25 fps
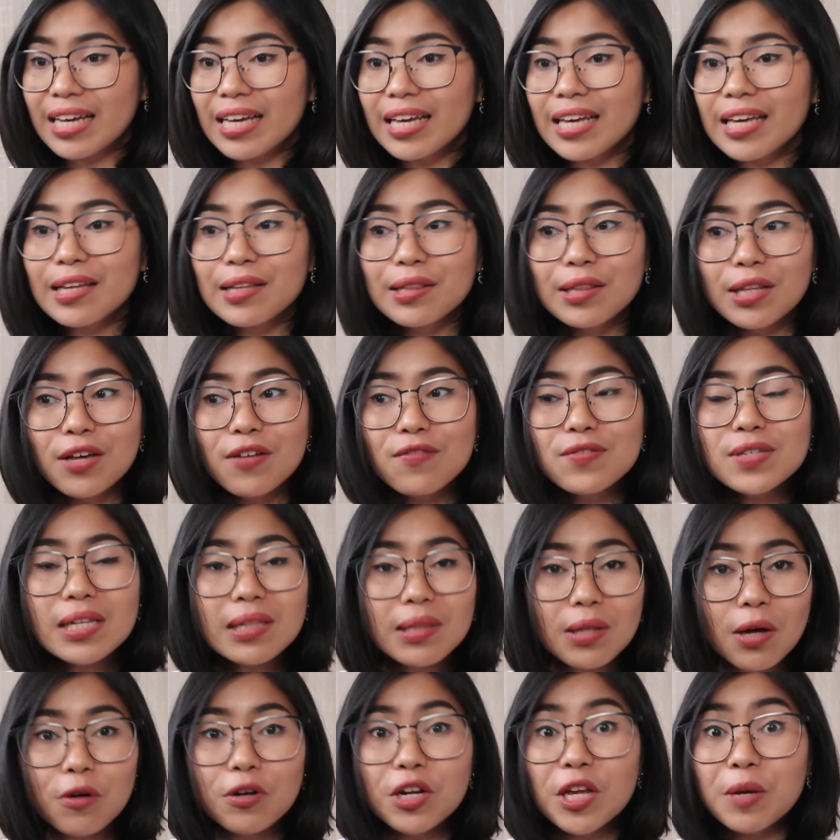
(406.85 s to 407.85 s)
He lives
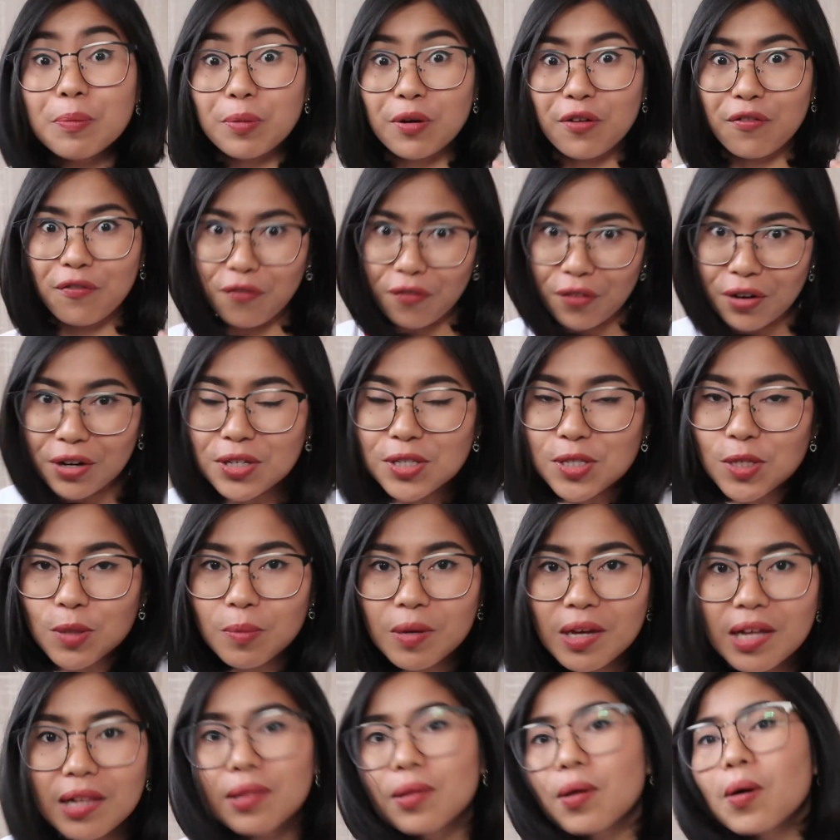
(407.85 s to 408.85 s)
alone, he prefers to
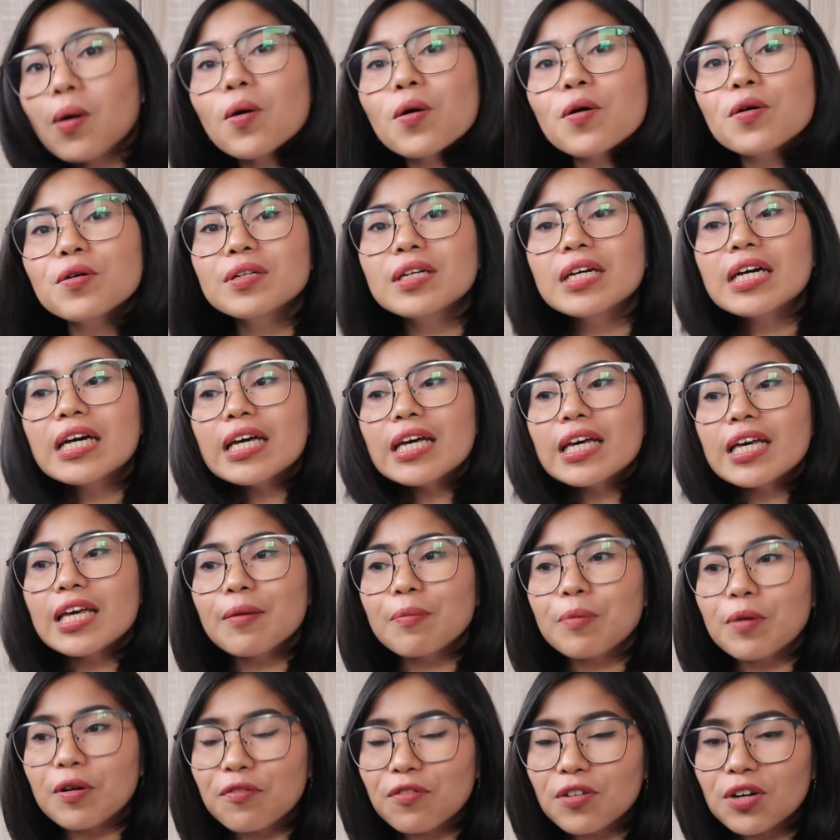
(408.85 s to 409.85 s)
be alone, he
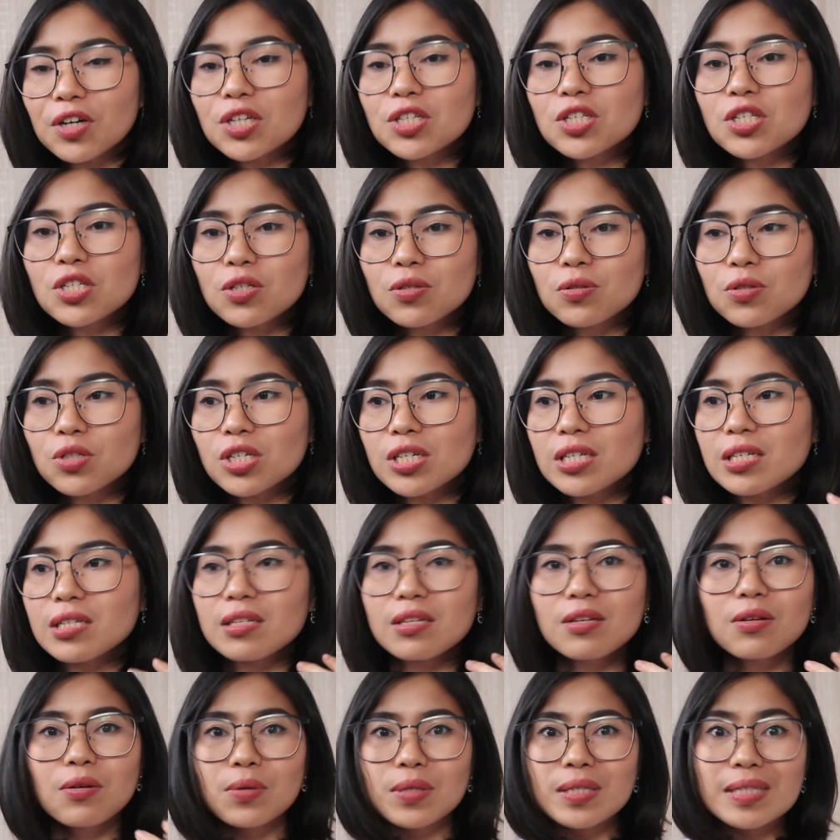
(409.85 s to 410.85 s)
prefers to
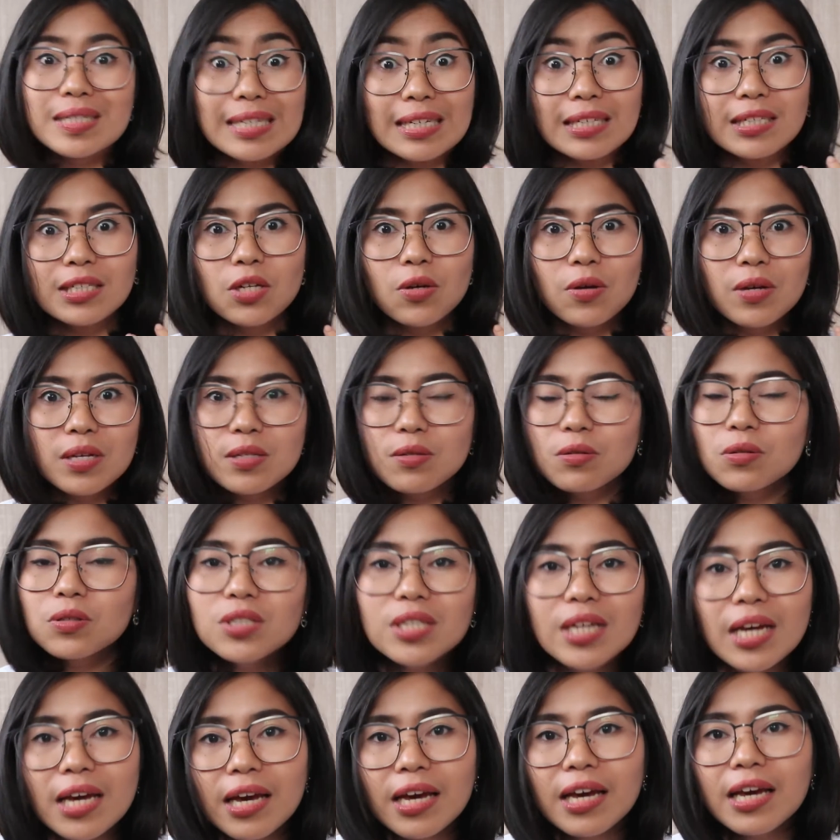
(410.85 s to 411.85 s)
just, stick to his
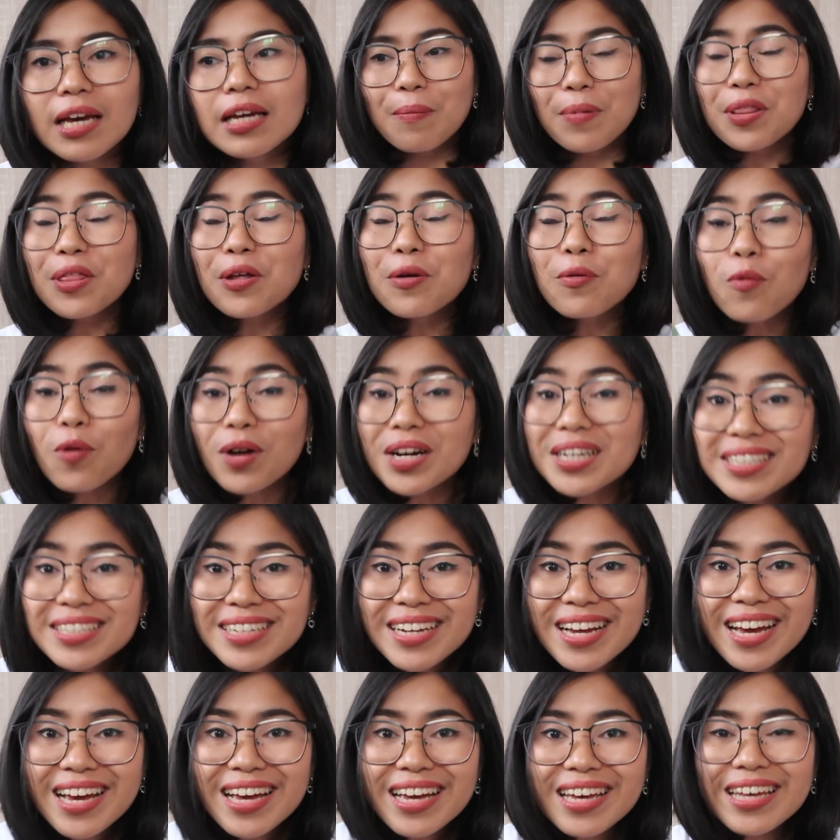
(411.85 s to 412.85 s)
routine. But then one
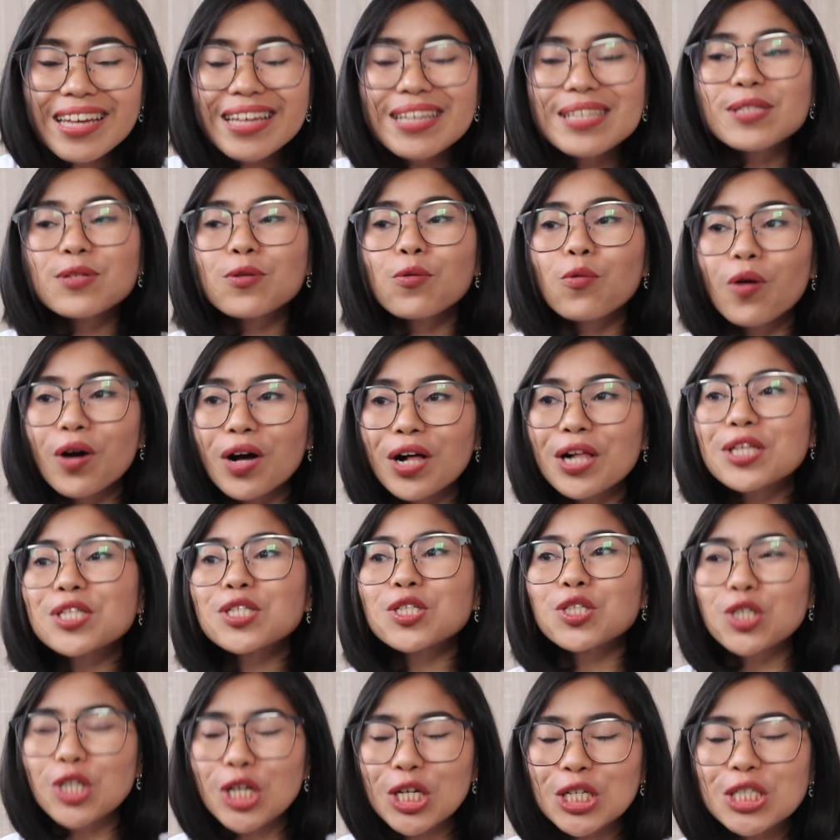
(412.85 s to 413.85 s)
day, his
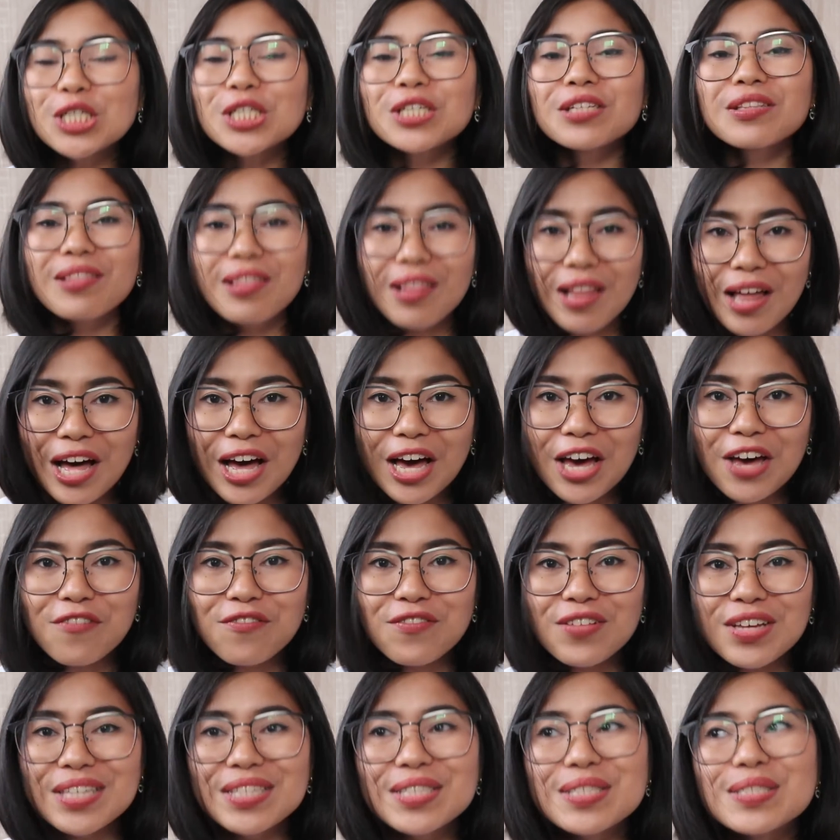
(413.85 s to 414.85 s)
well-structured life
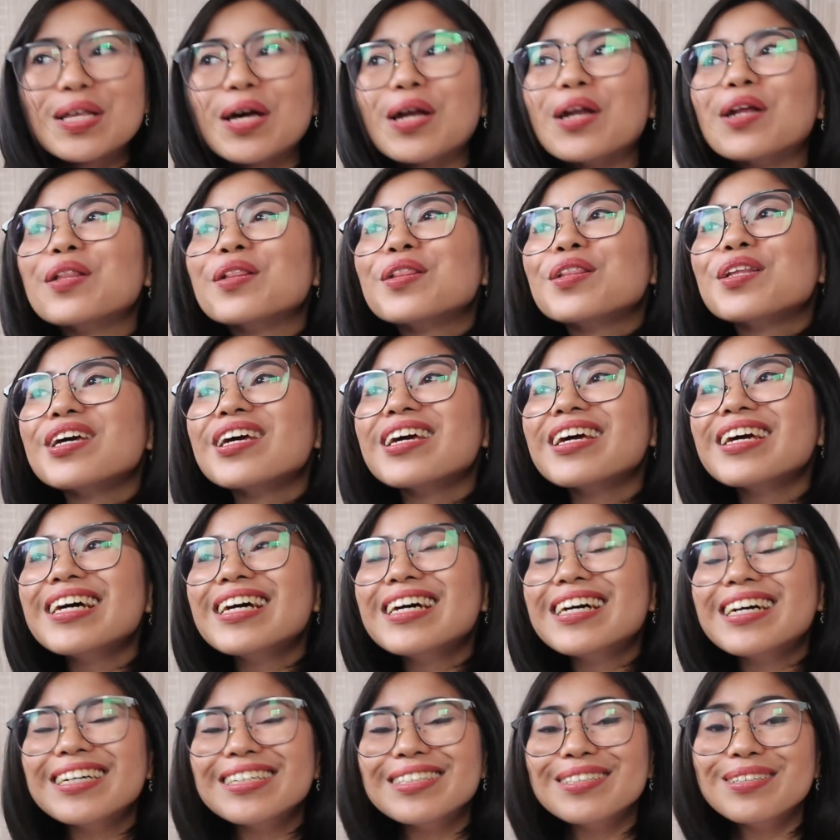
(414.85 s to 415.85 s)
is suddenly
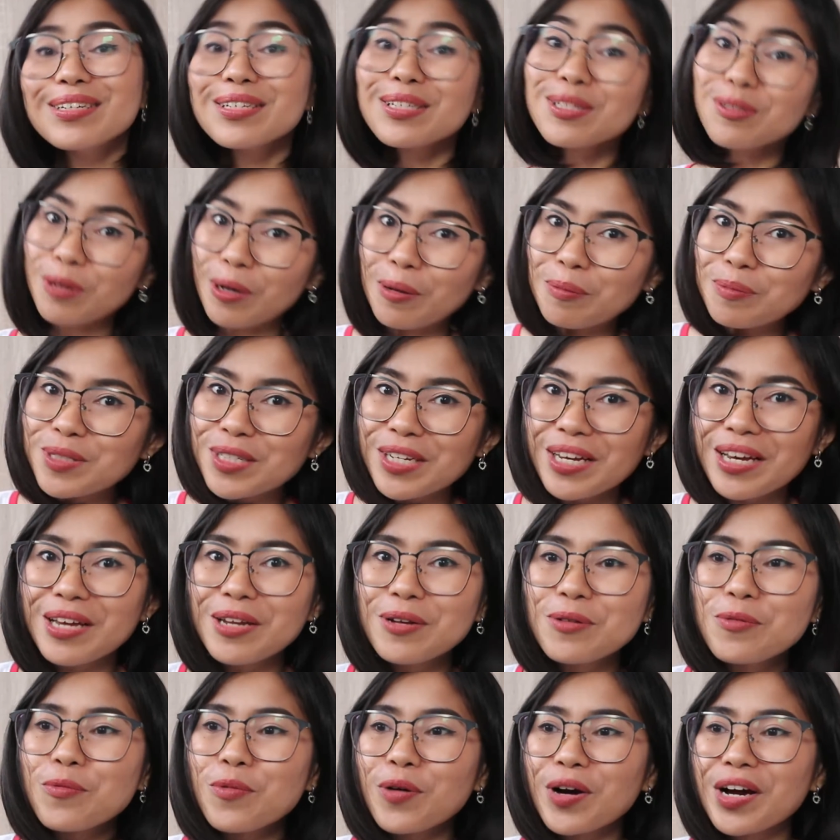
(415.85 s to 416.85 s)

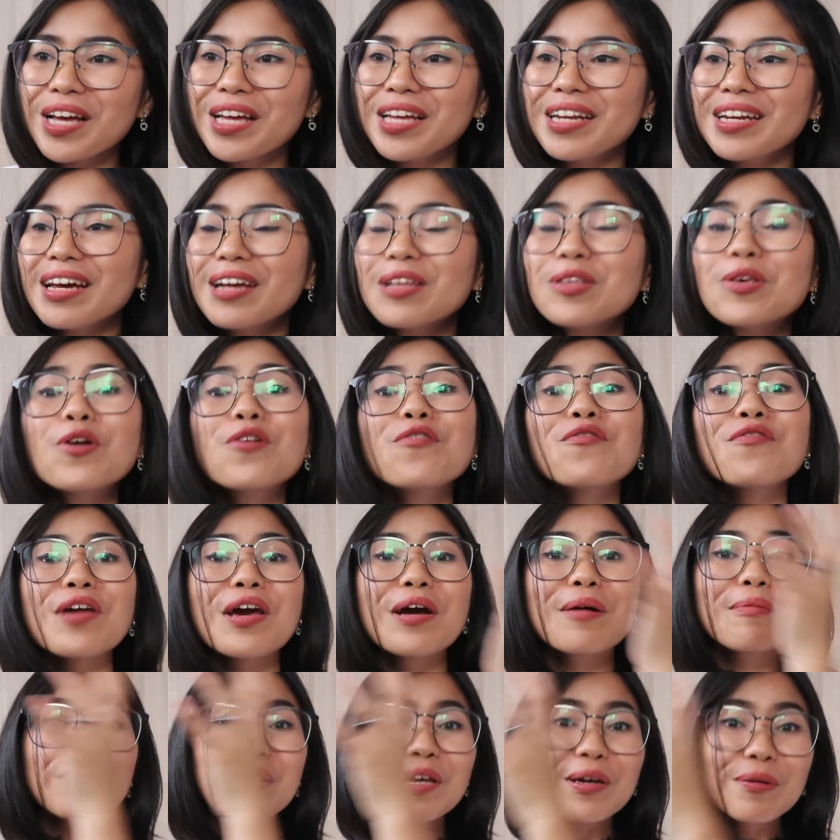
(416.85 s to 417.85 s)
disrupted when a new
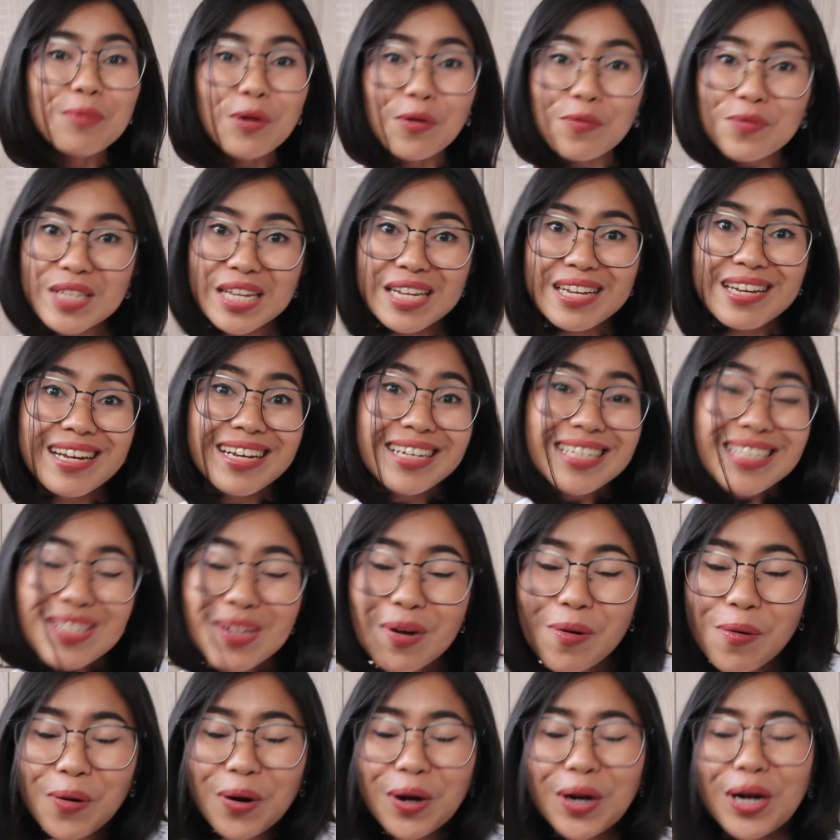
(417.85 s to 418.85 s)
family moves in next
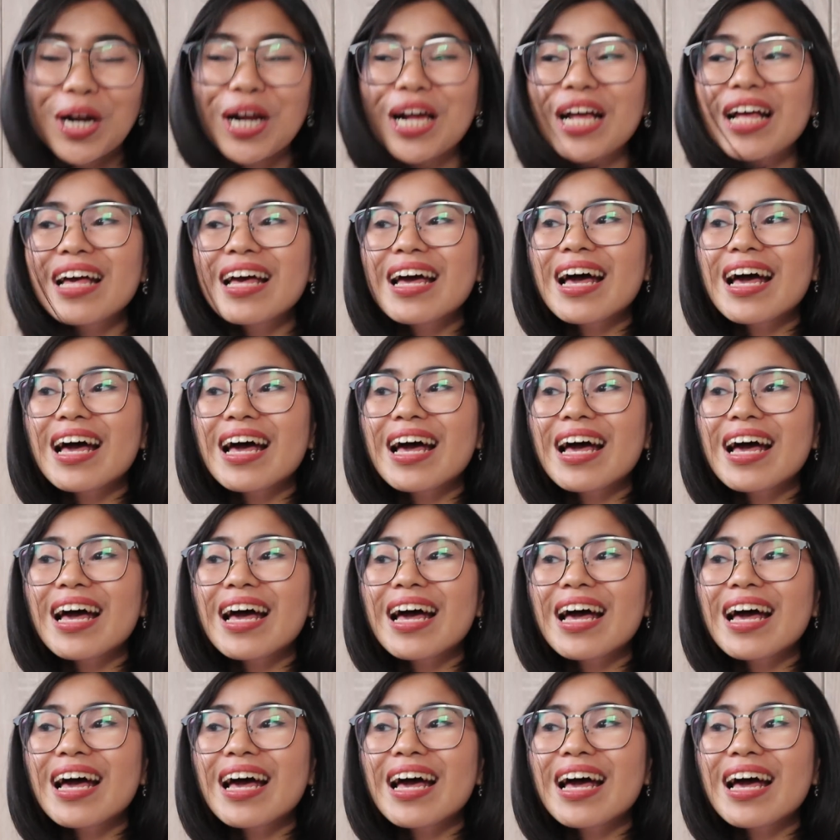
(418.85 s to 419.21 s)
door.